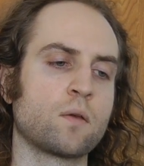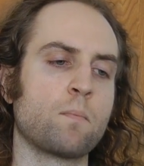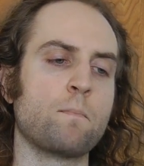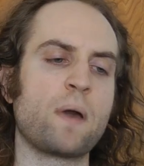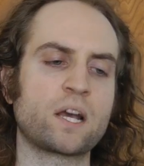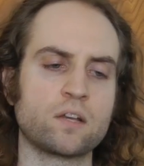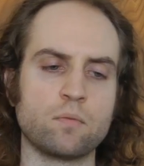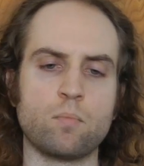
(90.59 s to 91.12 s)

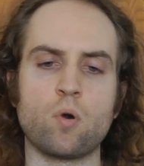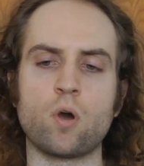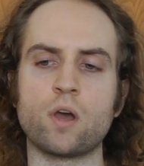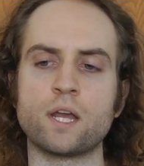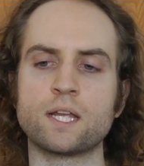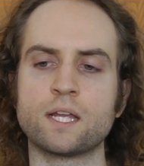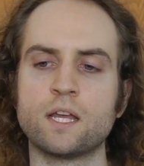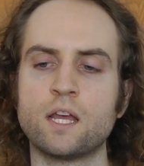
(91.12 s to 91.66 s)
MECHA
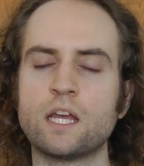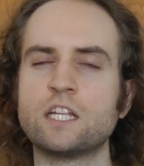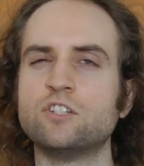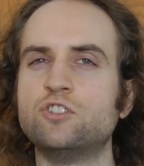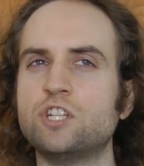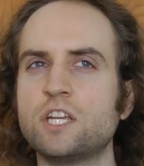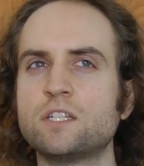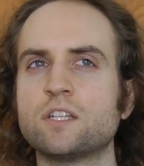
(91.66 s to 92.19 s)
boy,
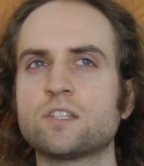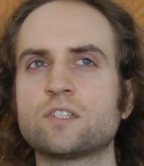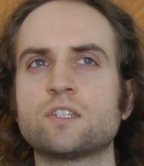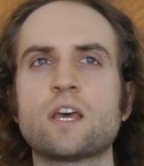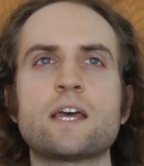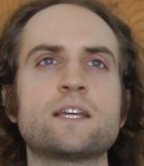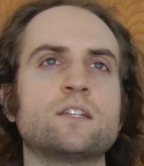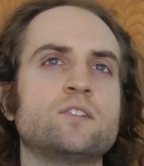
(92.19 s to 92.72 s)
genius
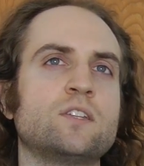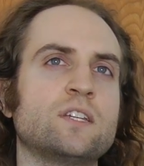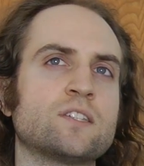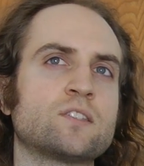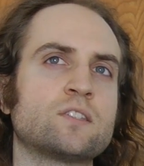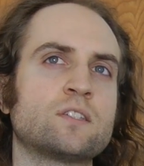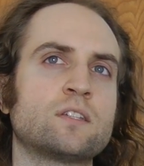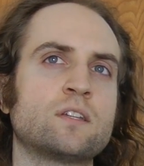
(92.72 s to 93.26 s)

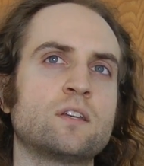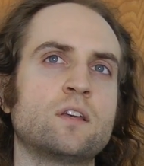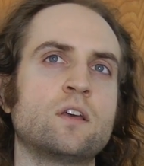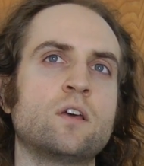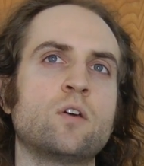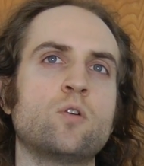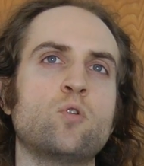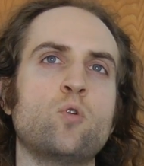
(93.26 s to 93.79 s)
scientist
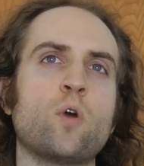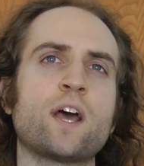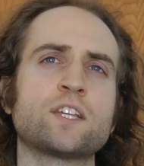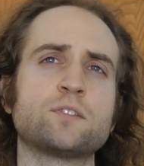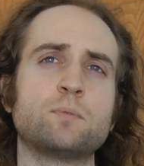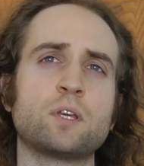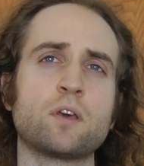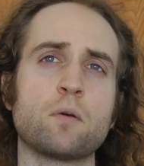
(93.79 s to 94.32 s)
who has
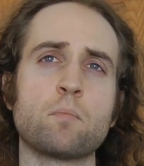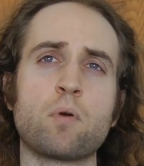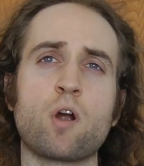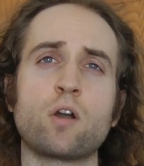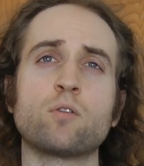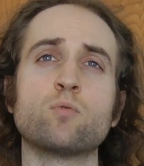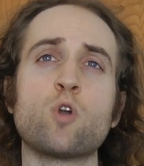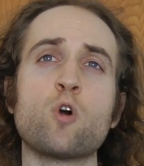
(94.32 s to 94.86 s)
to become
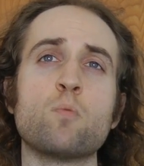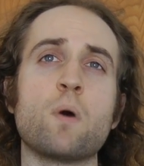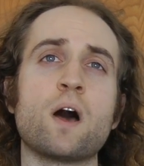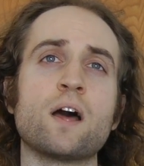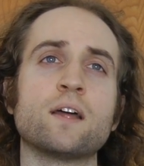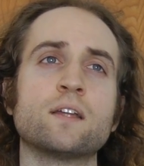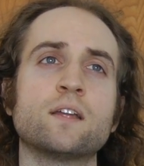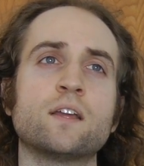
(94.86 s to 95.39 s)
part
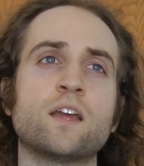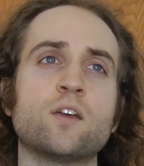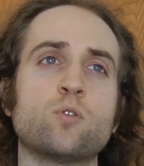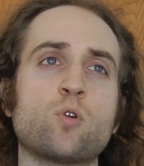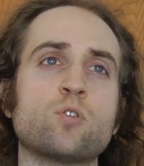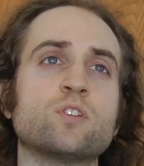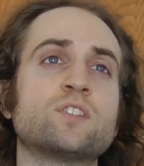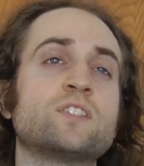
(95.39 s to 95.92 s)
robot in
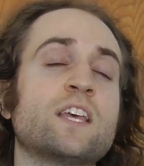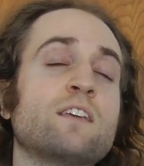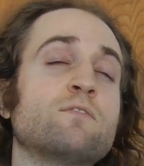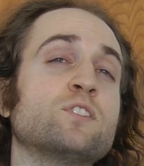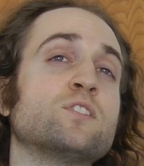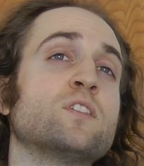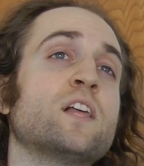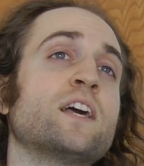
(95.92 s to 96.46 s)
order to save
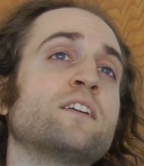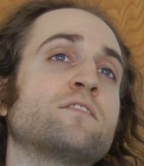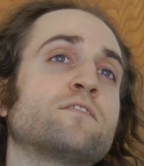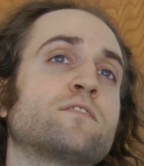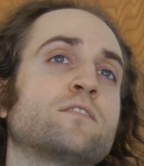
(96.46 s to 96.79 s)
his life.